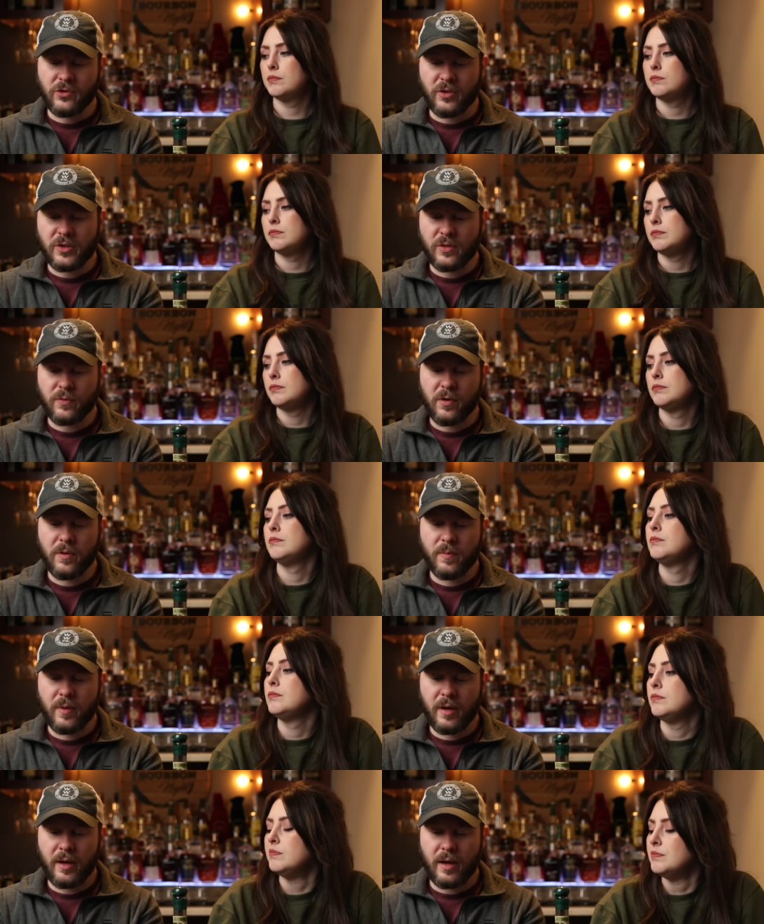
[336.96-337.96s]
Speaker 1: So this is
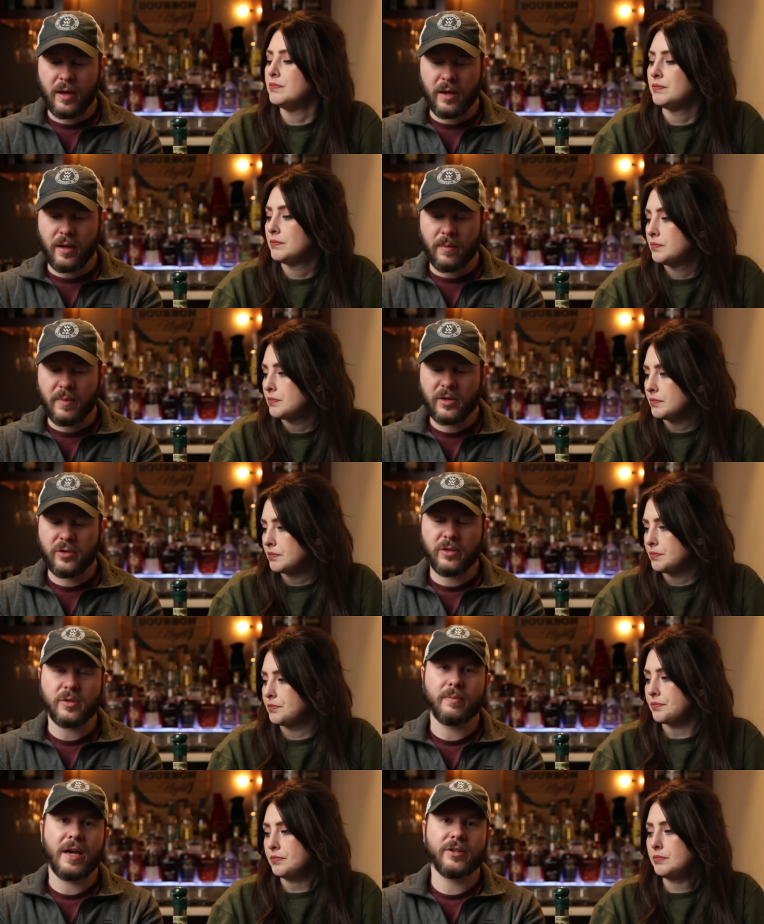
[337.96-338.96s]
from uh,
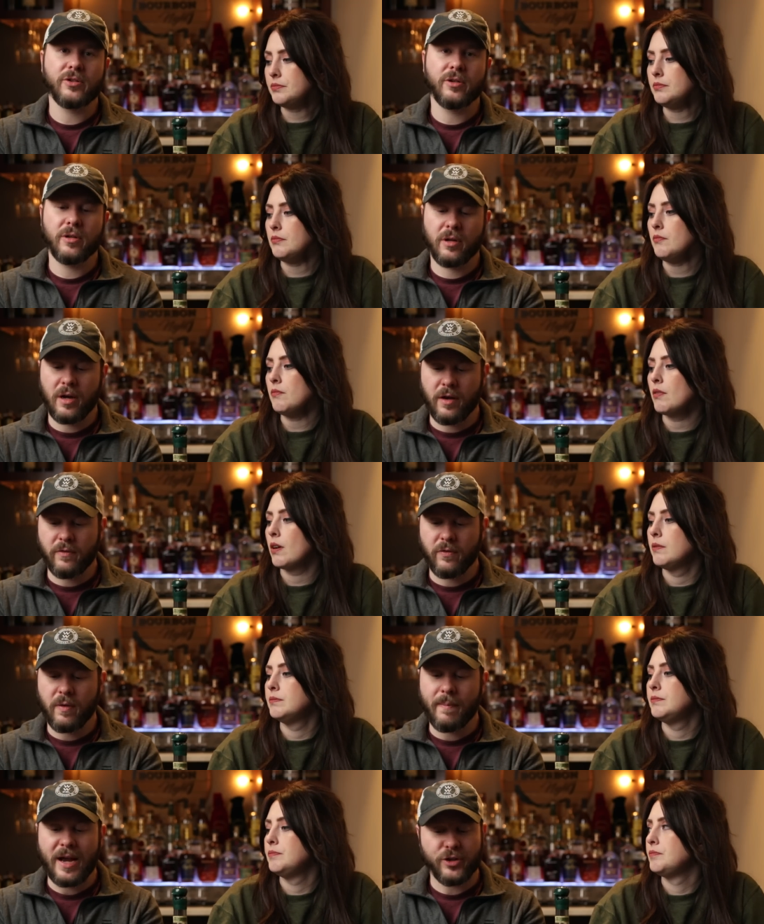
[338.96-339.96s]
Michter's Master
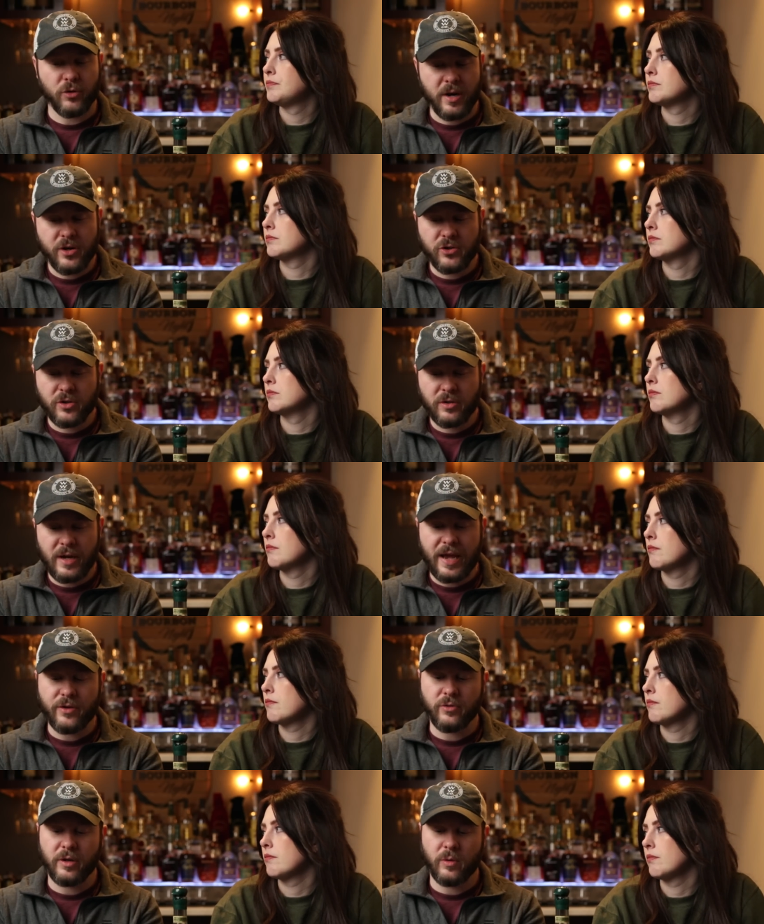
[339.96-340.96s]
of Maturation,
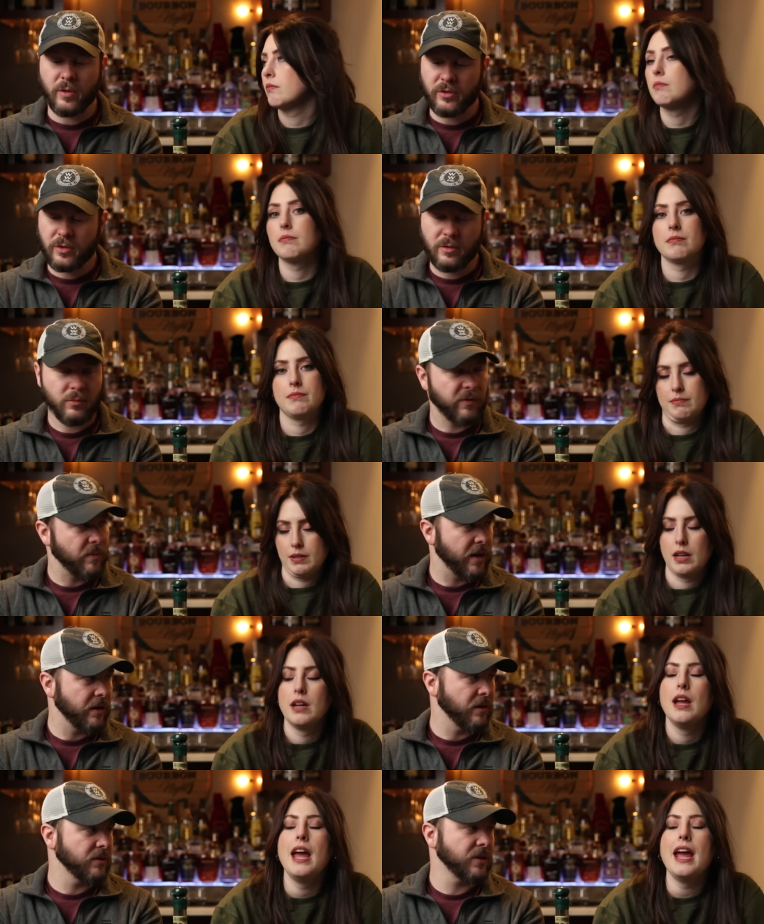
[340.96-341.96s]
Andrea Wilson. We've
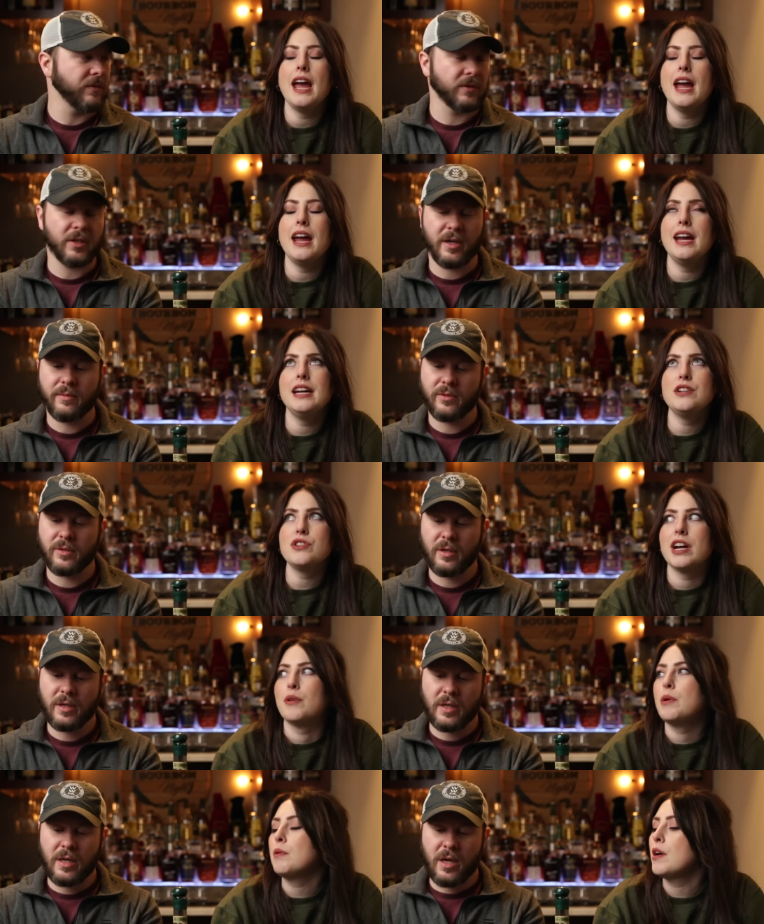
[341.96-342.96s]
met her several times.
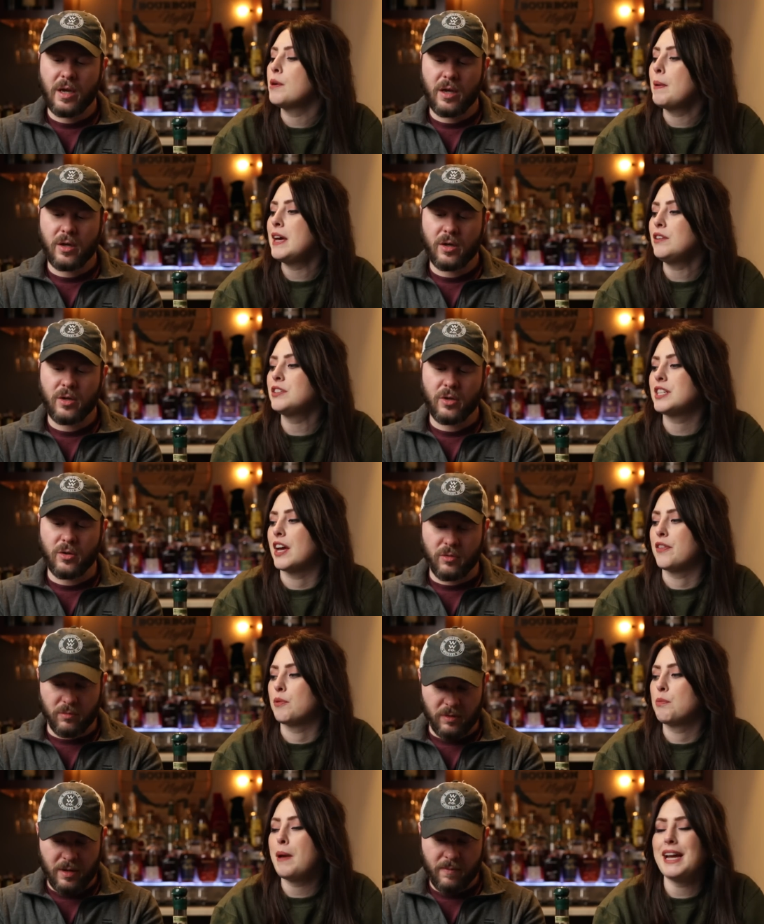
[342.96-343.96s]
Speaker 2: Andrea, we were on a panel
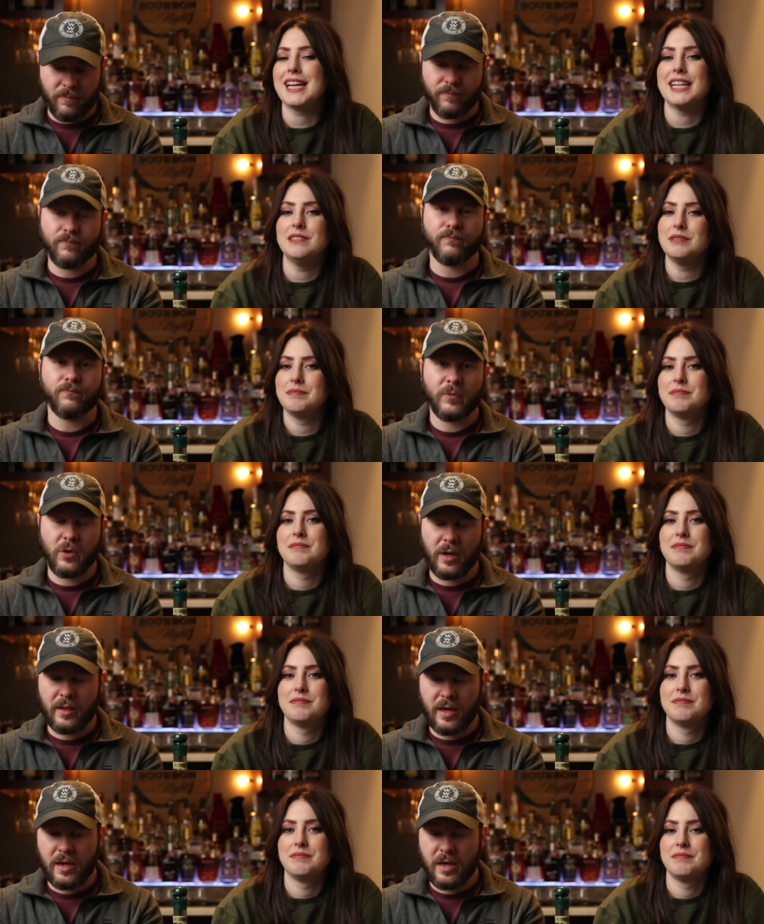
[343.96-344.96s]
together with yep. Peggy. Mm
Speaker 1: -hmm,
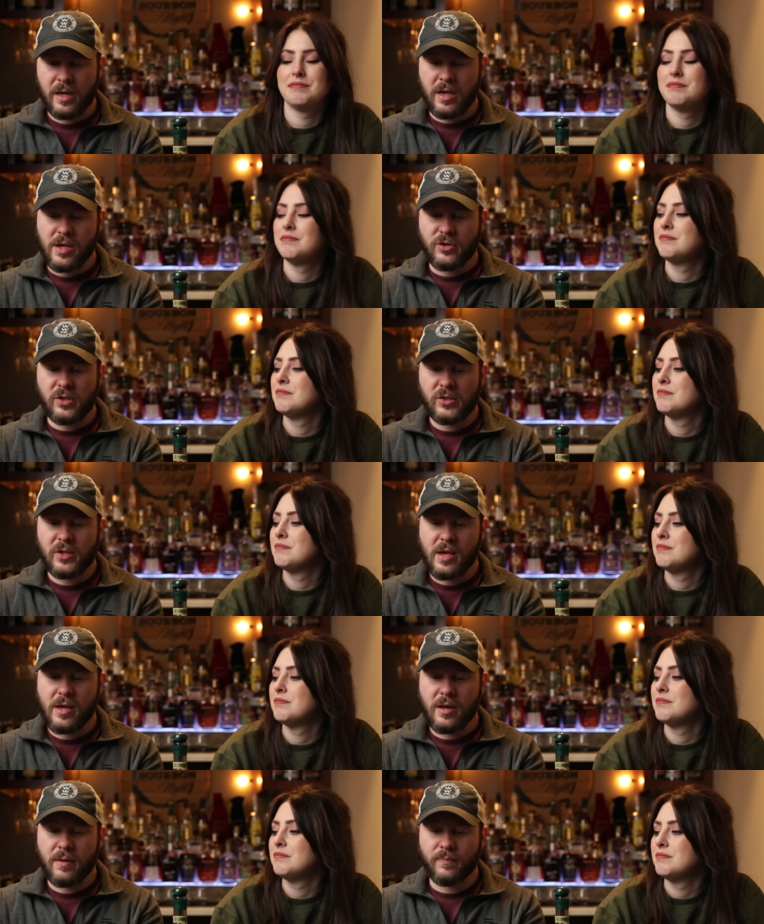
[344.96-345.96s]
great lady. She
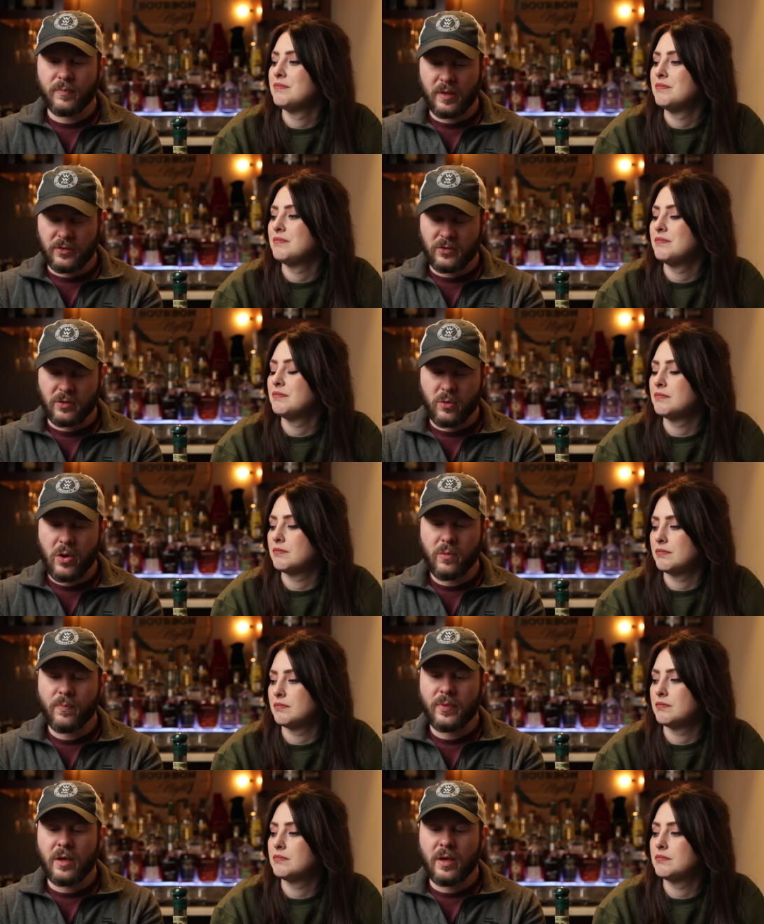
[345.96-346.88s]
said, this is a quote,